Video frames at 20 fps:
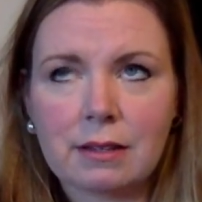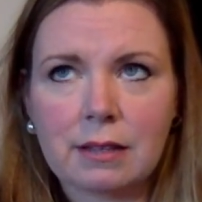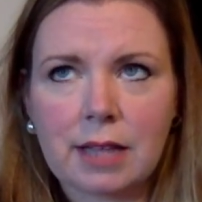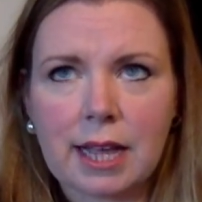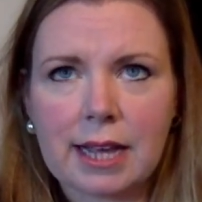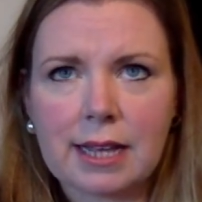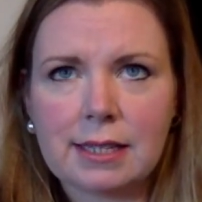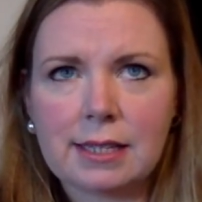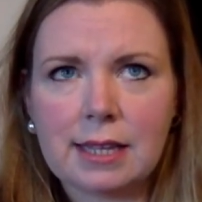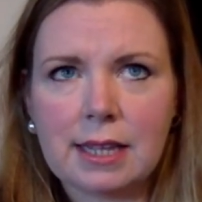
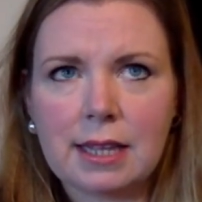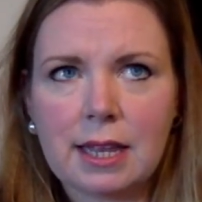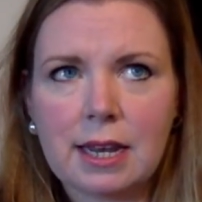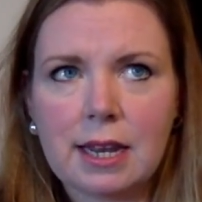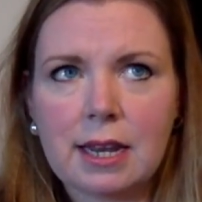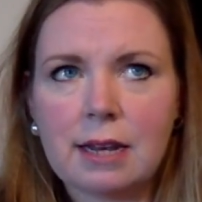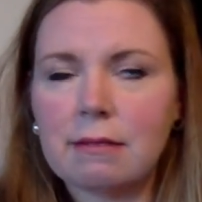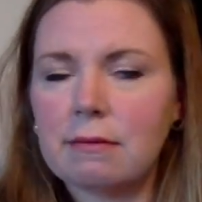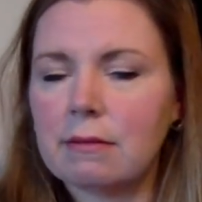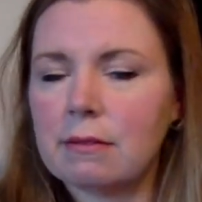Legacy
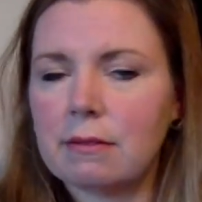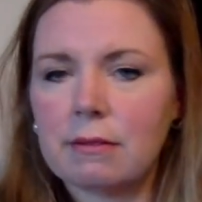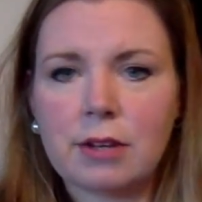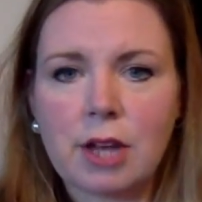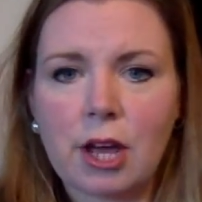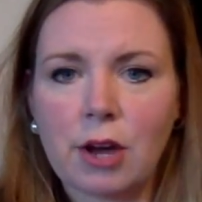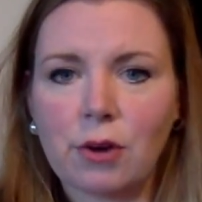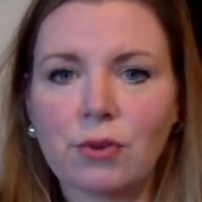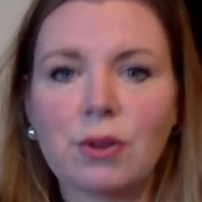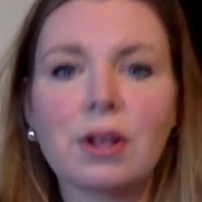linen?
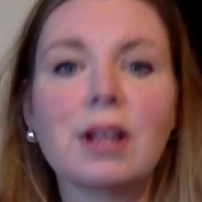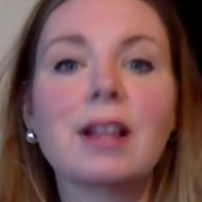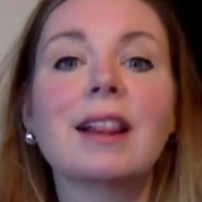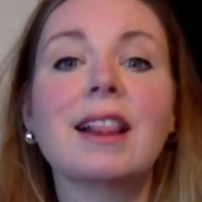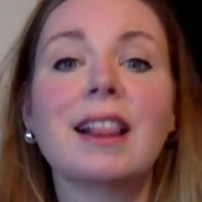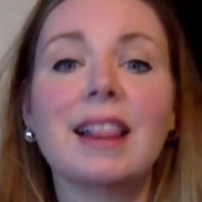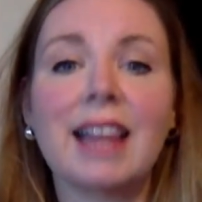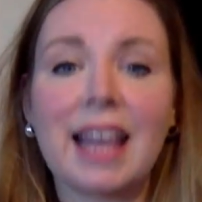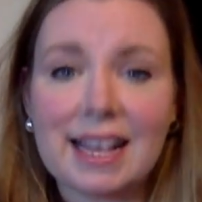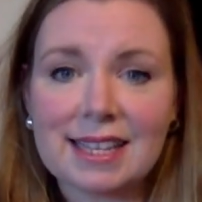No.
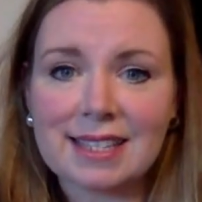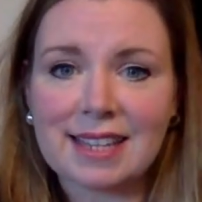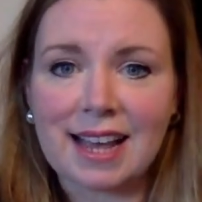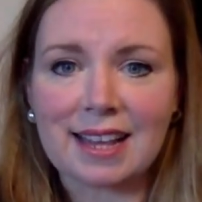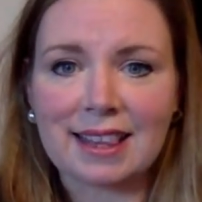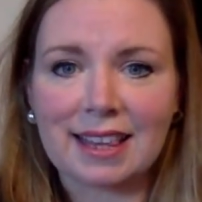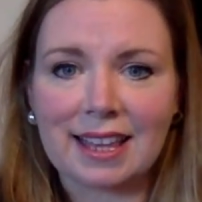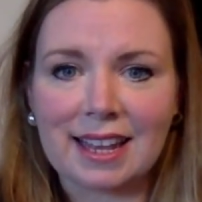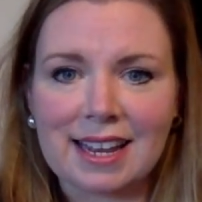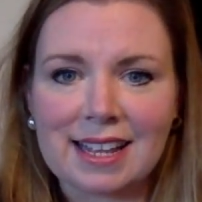
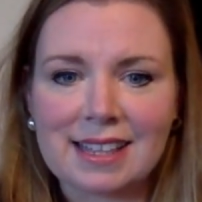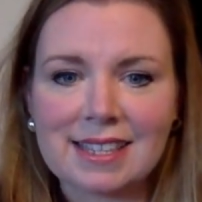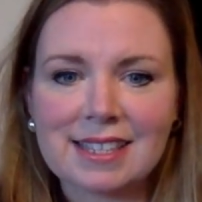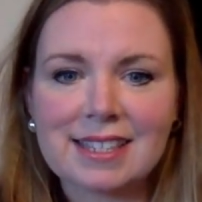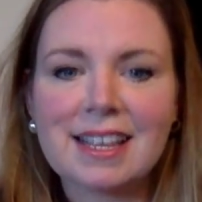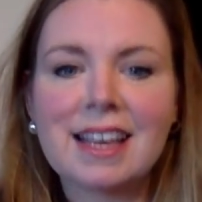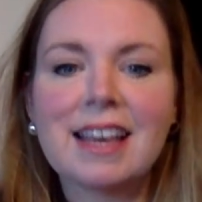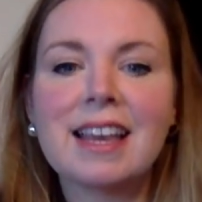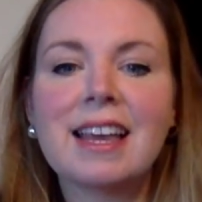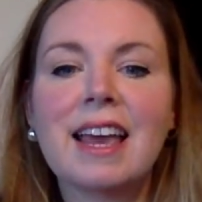Lakeside
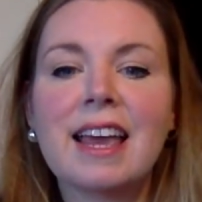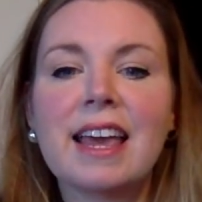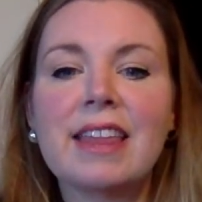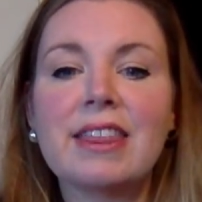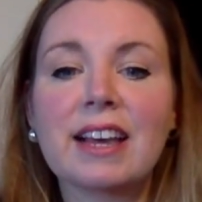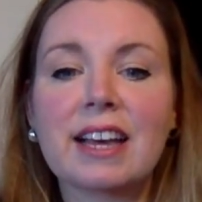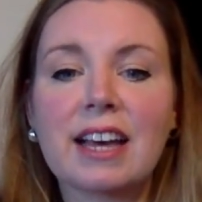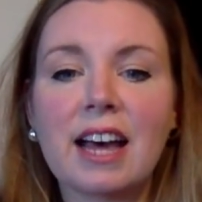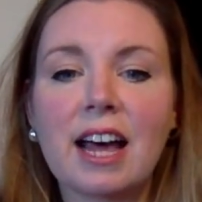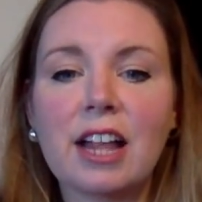linens.
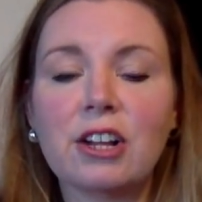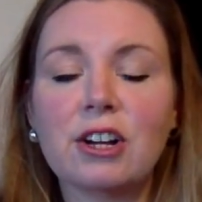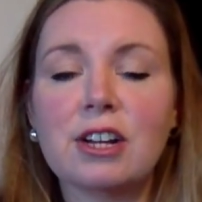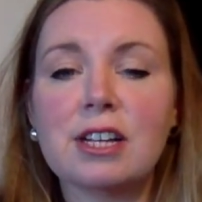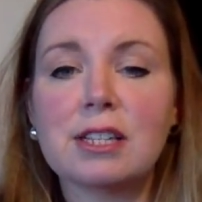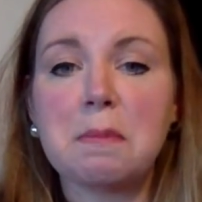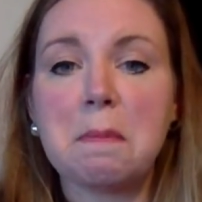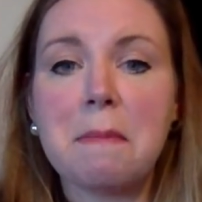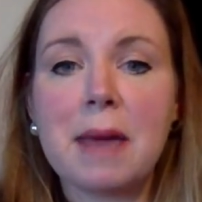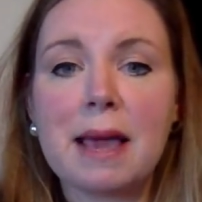The color
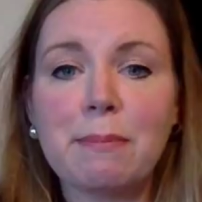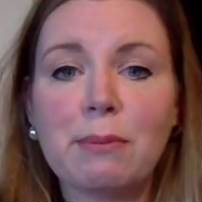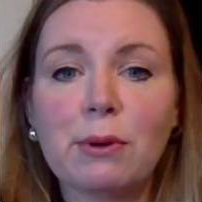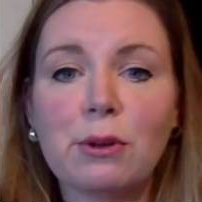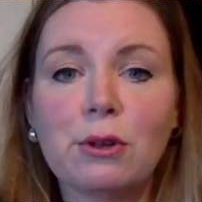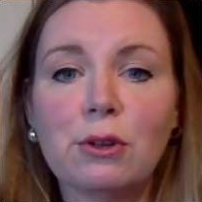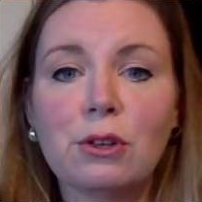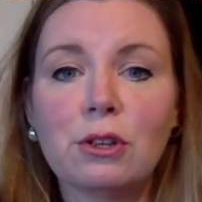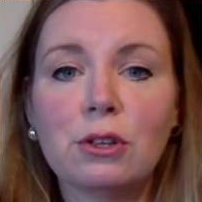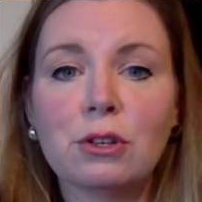is
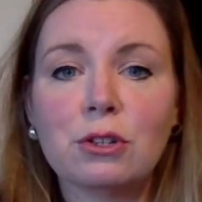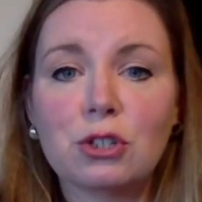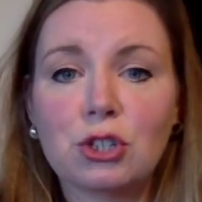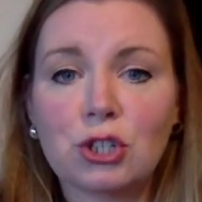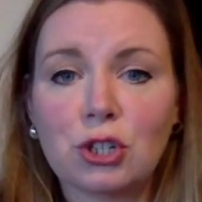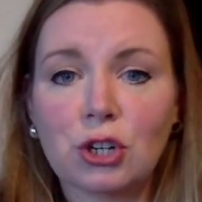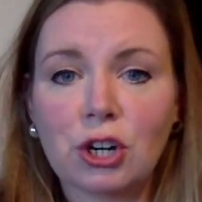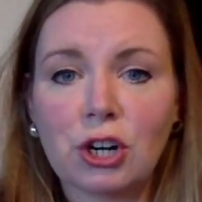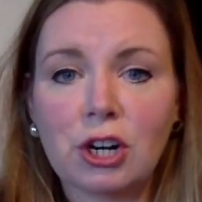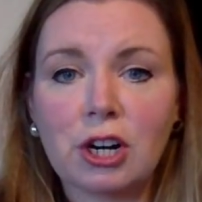maple
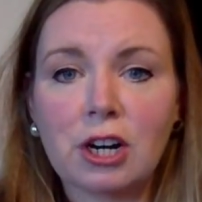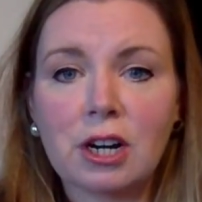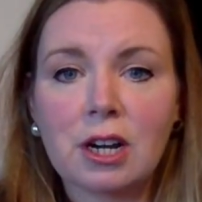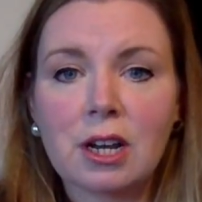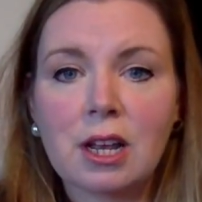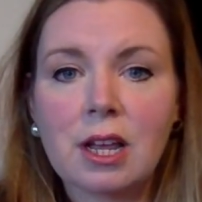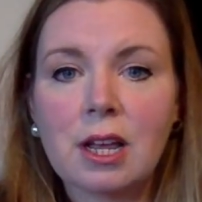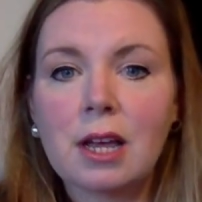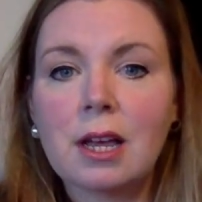sugar.